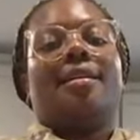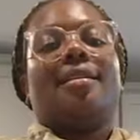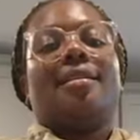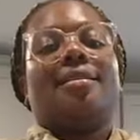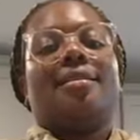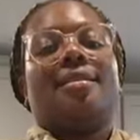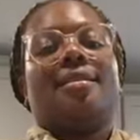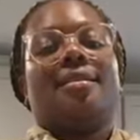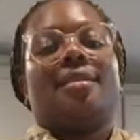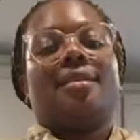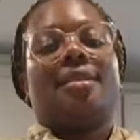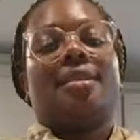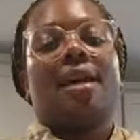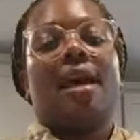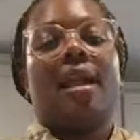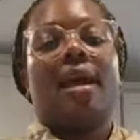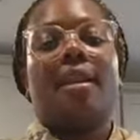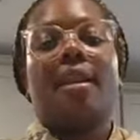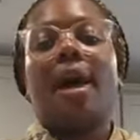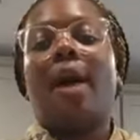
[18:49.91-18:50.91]
Shout out to
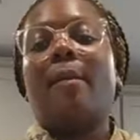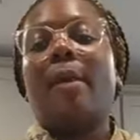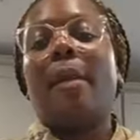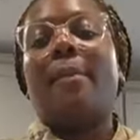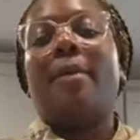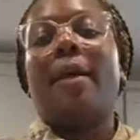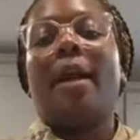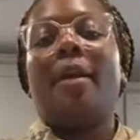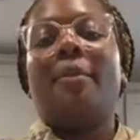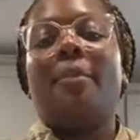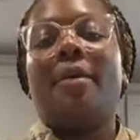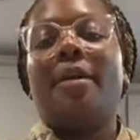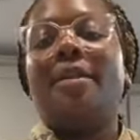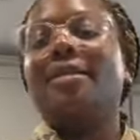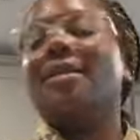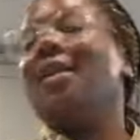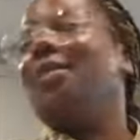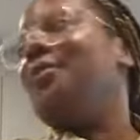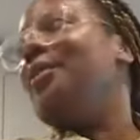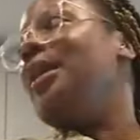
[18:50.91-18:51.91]
all my battle buddies getting
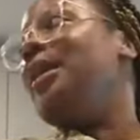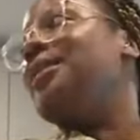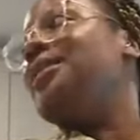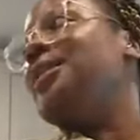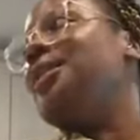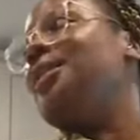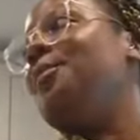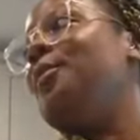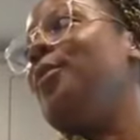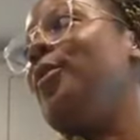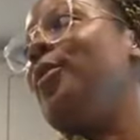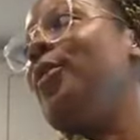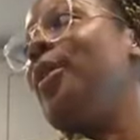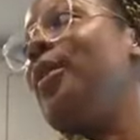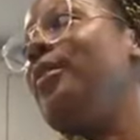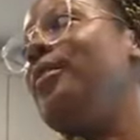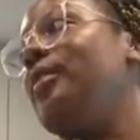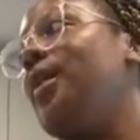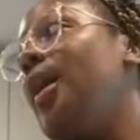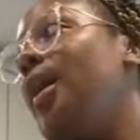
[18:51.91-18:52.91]
ready to deploy.
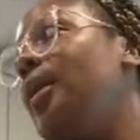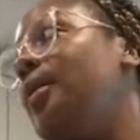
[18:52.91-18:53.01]
Huh?